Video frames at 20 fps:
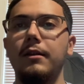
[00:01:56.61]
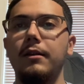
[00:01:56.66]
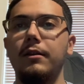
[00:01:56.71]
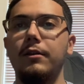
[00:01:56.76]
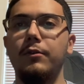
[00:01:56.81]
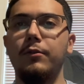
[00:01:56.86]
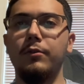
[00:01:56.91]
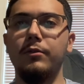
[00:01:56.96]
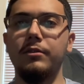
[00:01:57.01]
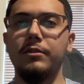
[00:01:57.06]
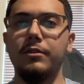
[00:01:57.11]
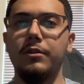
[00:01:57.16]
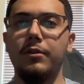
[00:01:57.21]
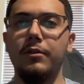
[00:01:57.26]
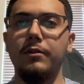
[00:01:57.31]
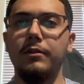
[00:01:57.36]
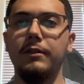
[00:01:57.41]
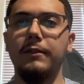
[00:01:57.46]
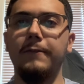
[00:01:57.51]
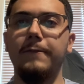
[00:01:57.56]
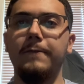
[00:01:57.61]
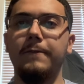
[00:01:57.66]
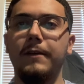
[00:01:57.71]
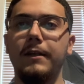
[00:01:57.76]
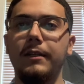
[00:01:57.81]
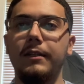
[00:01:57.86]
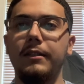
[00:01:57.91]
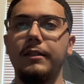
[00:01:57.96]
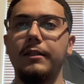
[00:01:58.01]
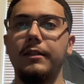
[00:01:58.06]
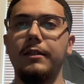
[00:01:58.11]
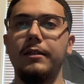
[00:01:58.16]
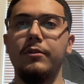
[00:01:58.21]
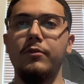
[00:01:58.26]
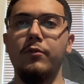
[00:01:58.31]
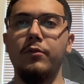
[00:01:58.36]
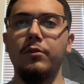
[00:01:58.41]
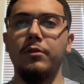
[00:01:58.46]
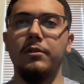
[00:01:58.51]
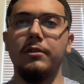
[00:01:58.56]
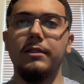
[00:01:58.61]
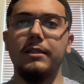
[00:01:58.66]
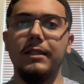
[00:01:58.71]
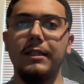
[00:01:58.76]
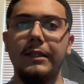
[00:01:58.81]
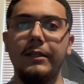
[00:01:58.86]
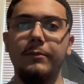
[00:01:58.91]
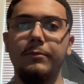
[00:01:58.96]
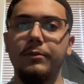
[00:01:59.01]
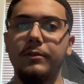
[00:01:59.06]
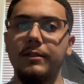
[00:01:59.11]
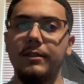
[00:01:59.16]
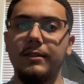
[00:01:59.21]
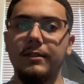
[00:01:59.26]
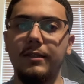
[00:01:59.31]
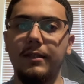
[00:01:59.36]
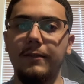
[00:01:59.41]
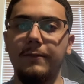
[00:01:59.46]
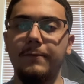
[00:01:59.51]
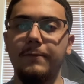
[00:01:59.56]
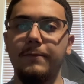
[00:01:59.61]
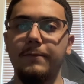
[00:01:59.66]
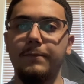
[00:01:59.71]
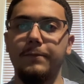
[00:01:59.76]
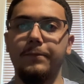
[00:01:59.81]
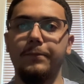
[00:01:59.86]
or is currently fighting in order to keep us safe.